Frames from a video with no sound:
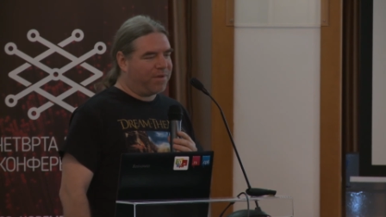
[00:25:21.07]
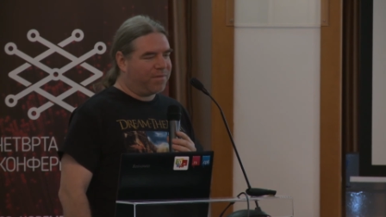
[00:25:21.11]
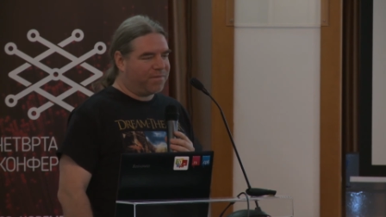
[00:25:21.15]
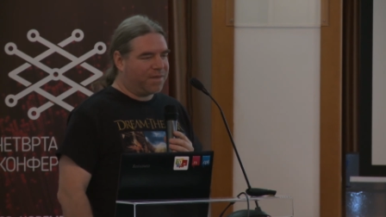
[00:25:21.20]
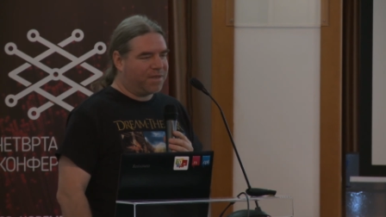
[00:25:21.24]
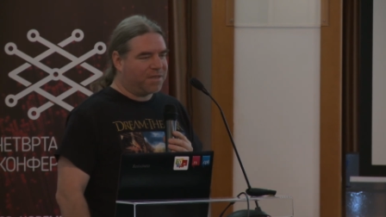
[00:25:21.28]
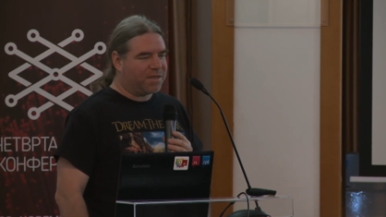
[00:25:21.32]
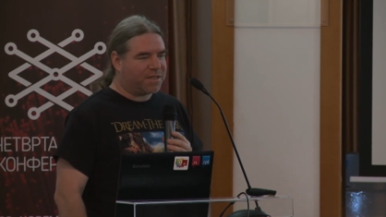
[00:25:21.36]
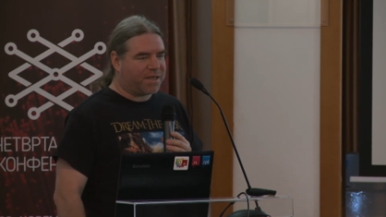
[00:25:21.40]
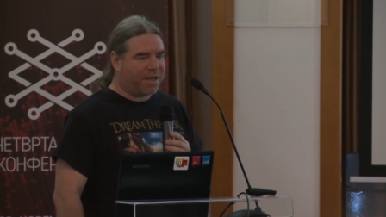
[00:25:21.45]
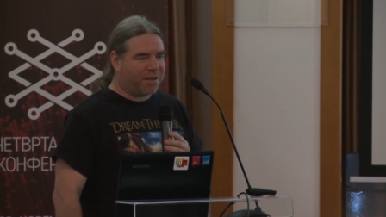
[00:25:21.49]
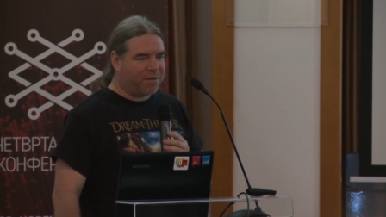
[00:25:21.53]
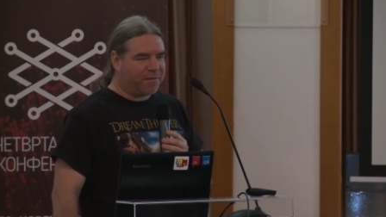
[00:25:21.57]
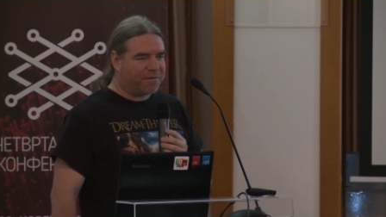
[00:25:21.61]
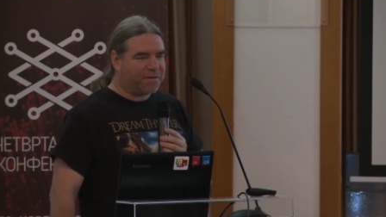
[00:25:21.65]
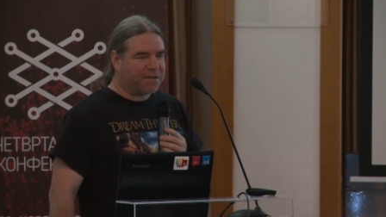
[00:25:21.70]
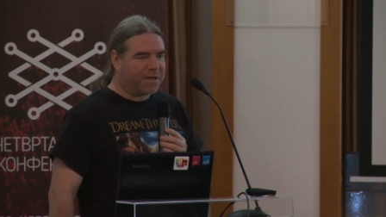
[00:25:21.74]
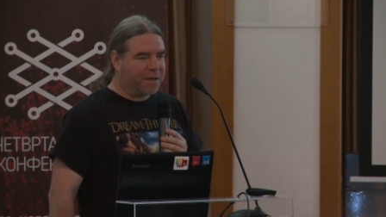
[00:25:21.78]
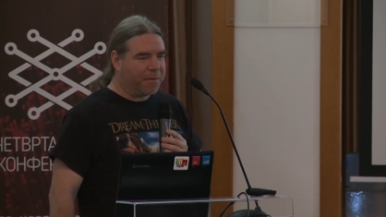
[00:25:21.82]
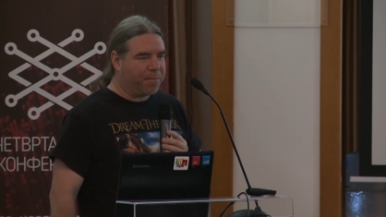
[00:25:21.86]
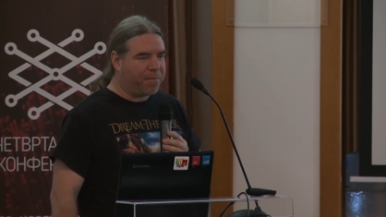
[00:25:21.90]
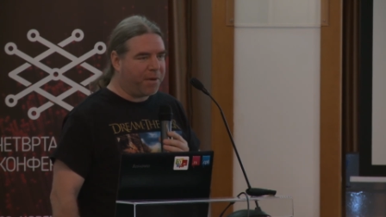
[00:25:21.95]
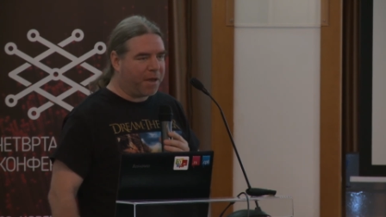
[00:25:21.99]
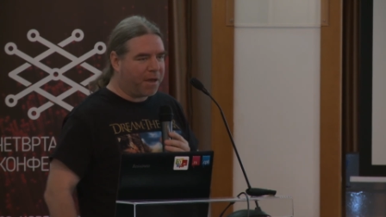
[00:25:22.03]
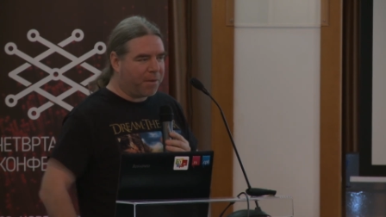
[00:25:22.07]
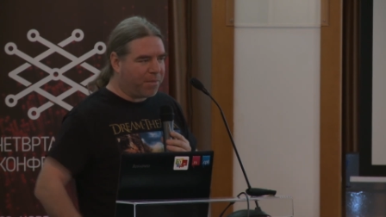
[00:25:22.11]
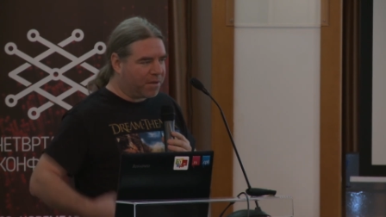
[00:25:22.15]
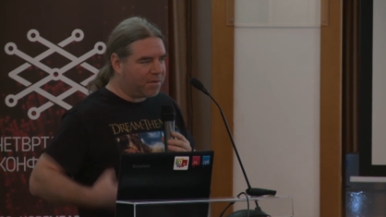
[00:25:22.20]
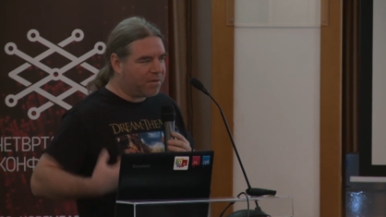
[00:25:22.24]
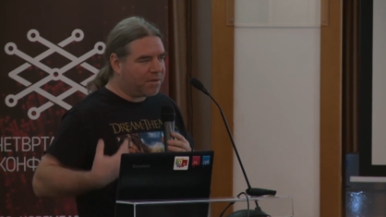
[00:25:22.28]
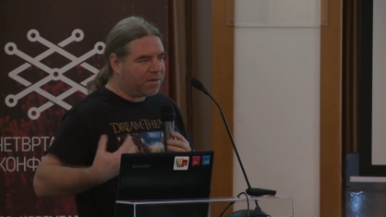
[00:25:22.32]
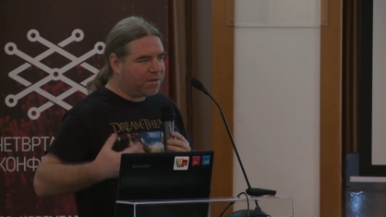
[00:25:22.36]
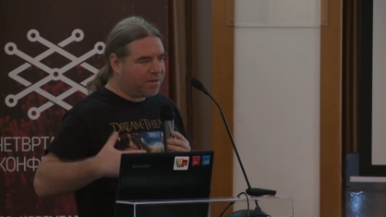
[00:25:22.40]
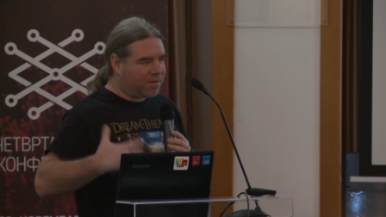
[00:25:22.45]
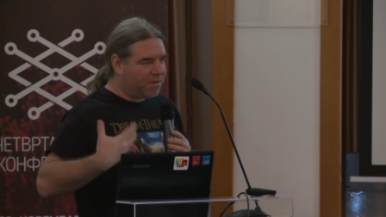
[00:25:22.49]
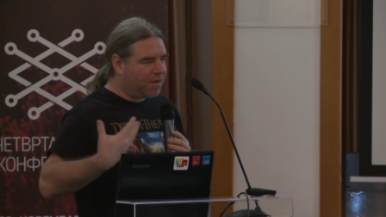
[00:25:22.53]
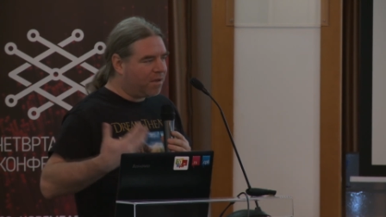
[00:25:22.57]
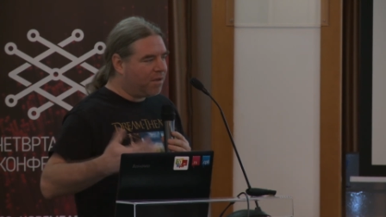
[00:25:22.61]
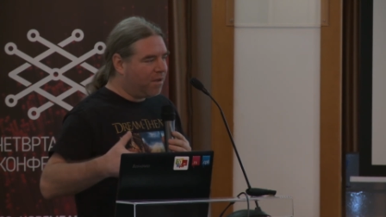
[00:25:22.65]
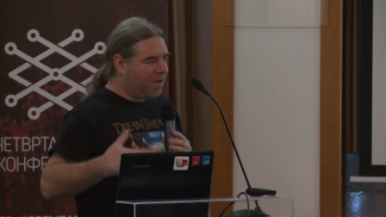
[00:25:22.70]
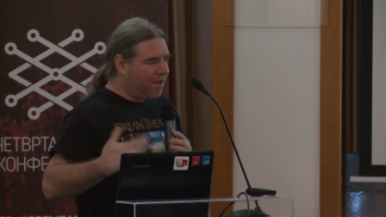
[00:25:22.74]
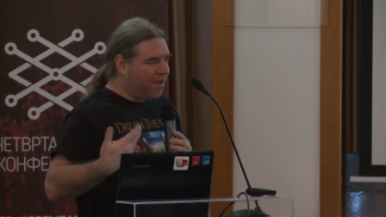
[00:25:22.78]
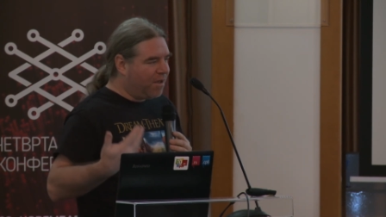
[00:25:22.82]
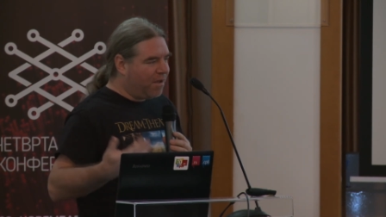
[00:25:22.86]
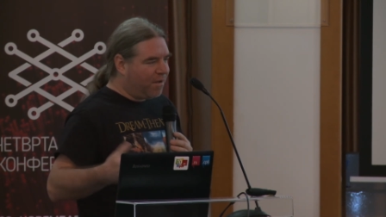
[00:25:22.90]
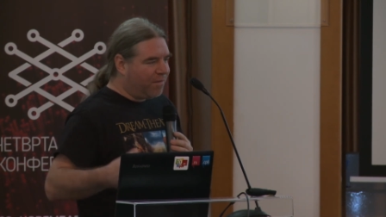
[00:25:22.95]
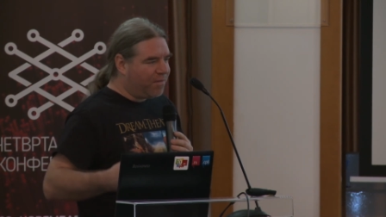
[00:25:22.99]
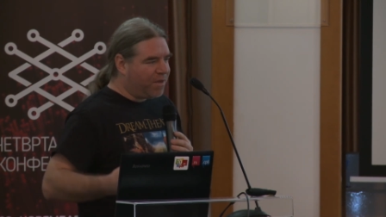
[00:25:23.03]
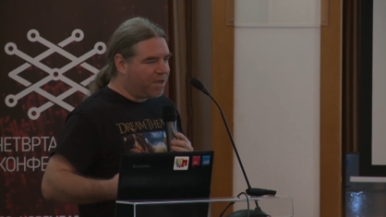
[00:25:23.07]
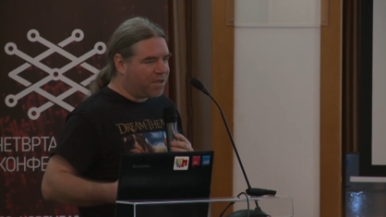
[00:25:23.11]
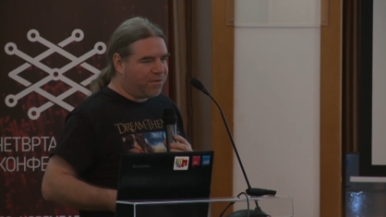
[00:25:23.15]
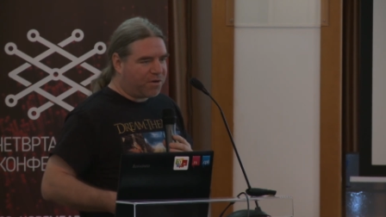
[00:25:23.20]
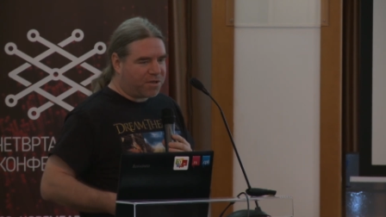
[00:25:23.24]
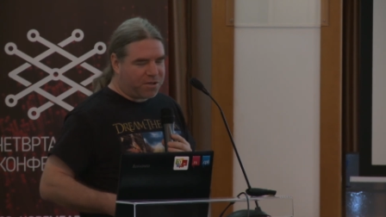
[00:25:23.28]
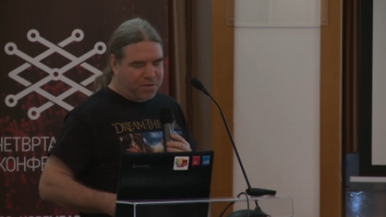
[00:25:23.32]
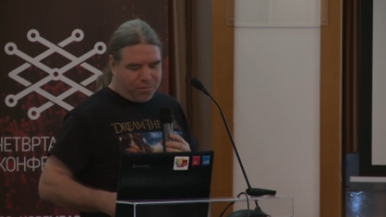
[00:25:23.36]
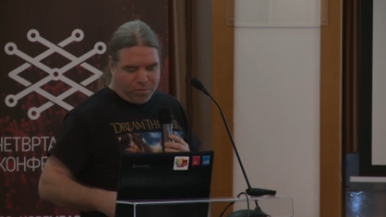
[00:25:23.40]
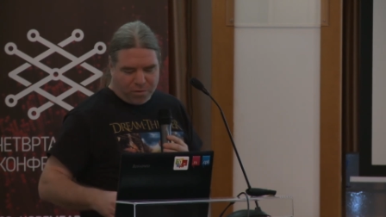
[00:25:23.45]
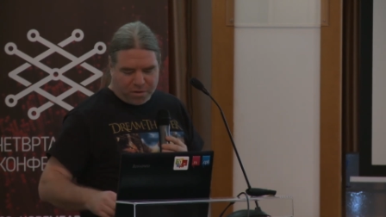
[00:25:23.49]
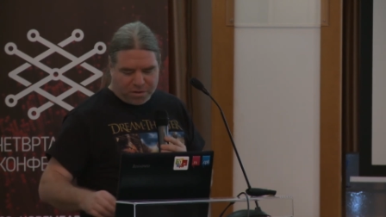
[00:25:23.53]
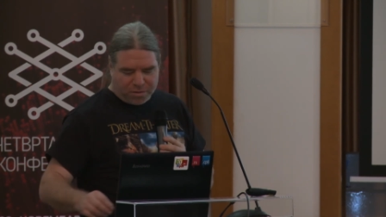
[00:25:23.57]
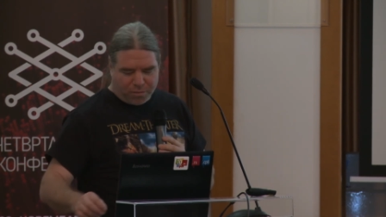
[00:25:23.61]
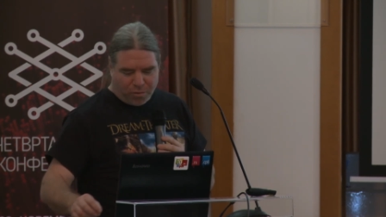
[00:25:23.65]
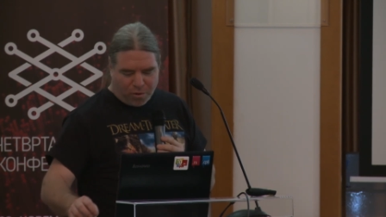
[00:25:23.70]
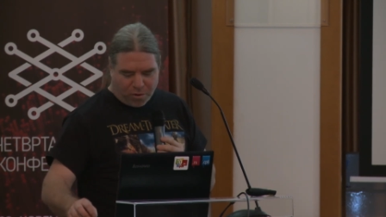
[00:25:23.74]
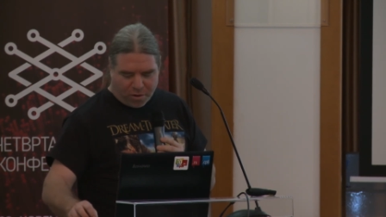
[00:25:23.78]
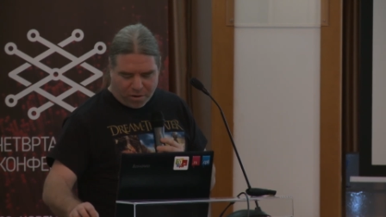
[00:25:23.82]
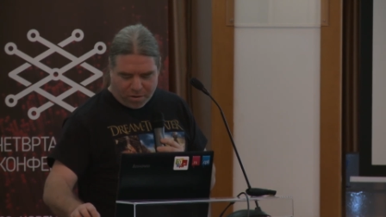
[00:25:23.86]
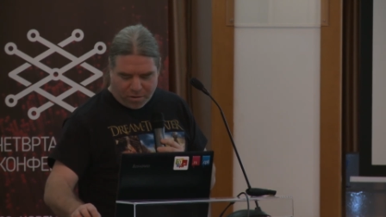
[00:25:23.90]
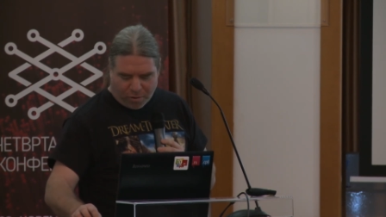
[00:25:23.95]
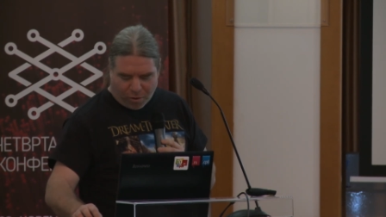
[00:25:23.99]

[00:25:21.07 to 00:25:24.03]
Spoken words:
instead of sleeping, but this version was more